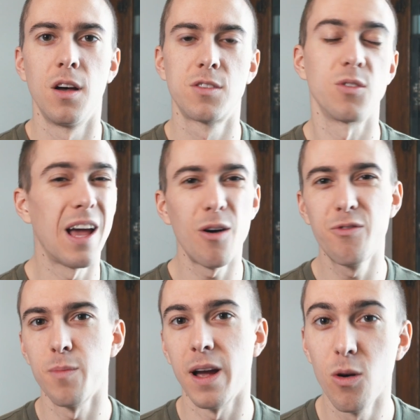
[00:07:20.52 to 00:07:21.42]
So now
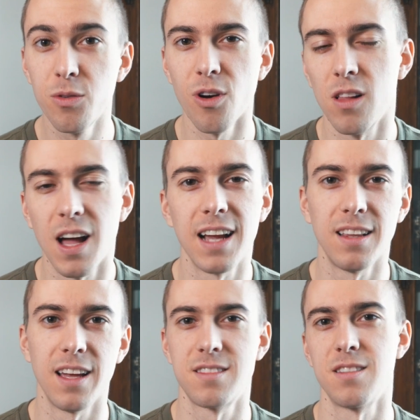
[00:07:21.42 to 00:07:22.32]
for my overall
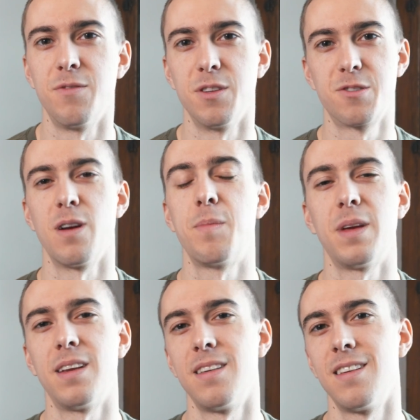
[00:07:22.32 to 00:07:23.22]
highlights of the trip,
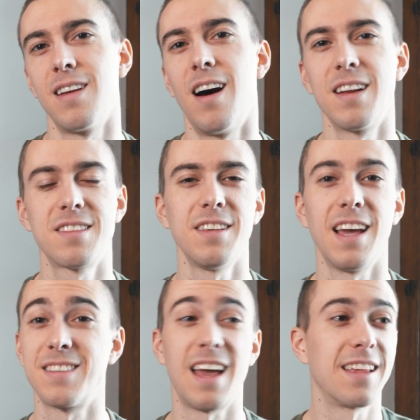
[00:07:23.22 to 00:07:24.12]
and honestly,
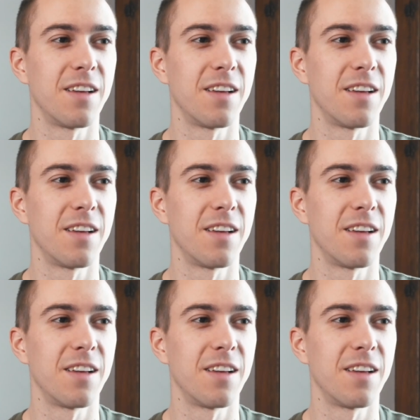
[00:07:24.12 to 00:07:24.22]
as